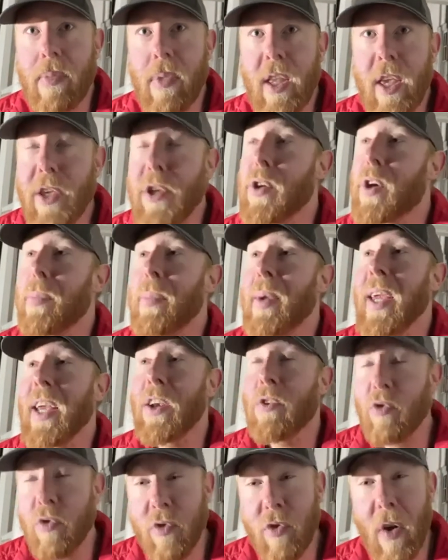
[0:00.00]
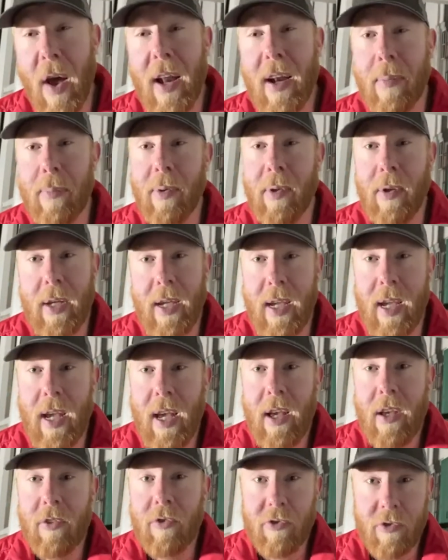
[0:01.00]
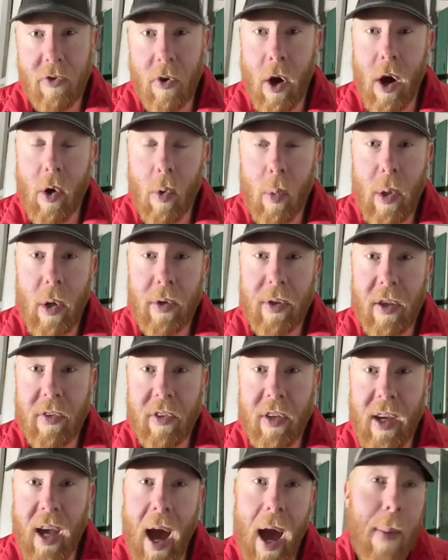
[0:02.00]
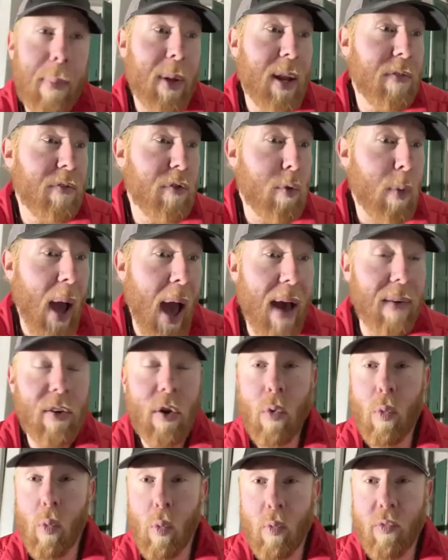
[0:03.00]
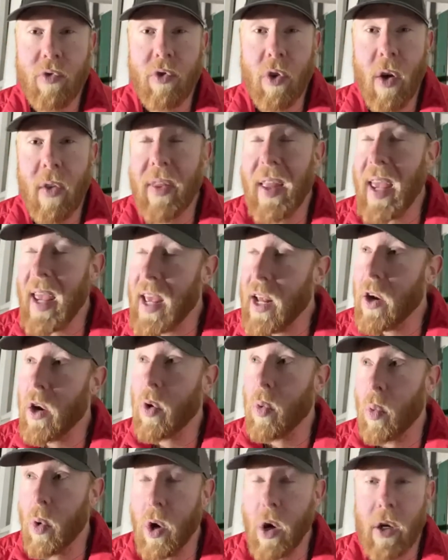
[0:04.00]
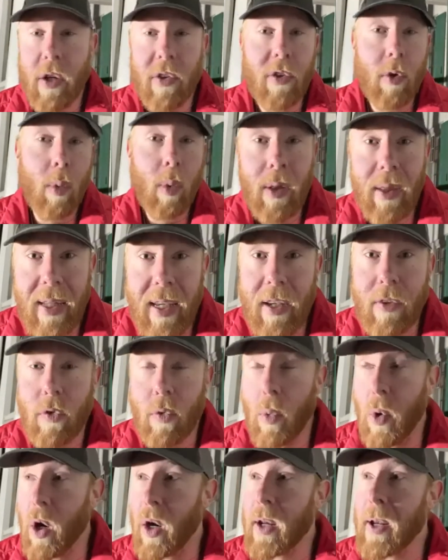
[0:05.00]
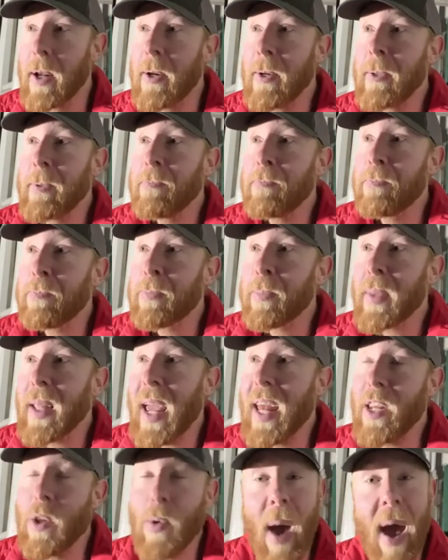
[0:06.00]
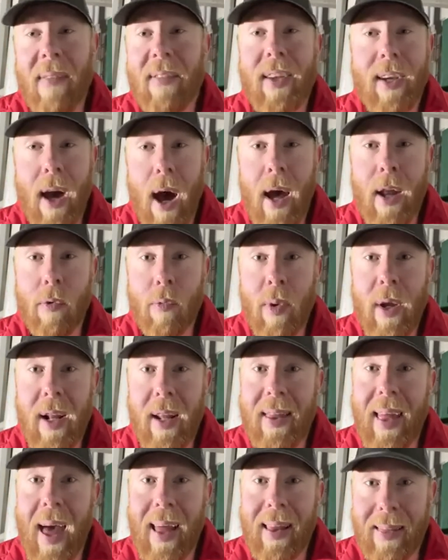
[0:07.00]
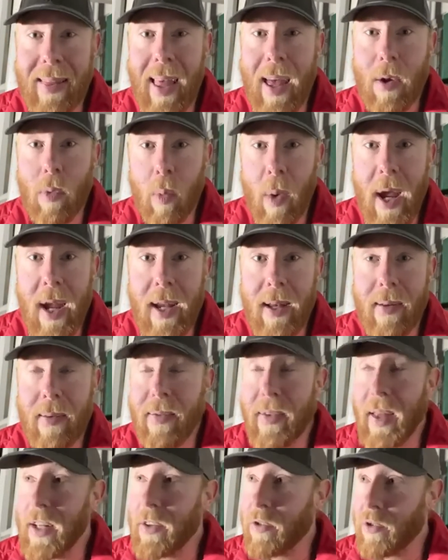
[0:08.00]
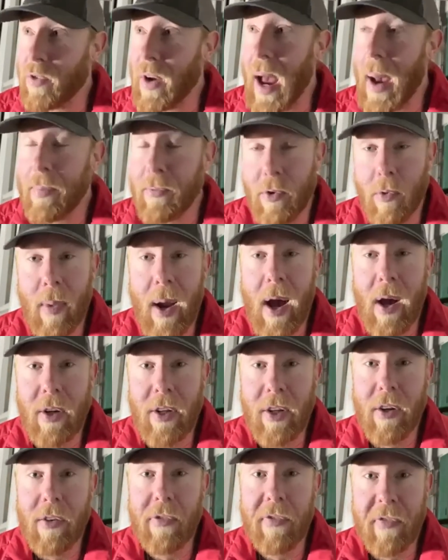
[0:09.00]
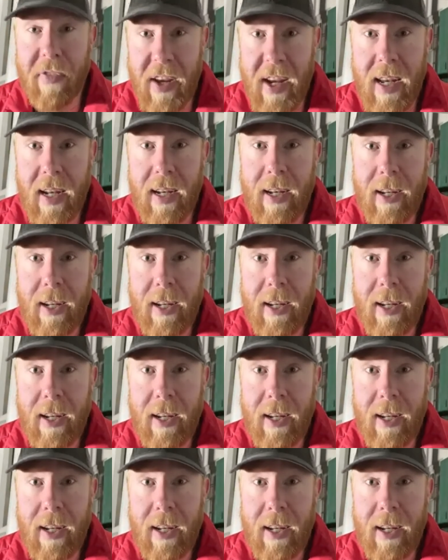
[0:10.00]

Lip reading: you can be incredibly strong-willed as a guy, but if you haven't done the inner work, the release work, and you haven't gotten rid of that lead weight that's strapped around your feet,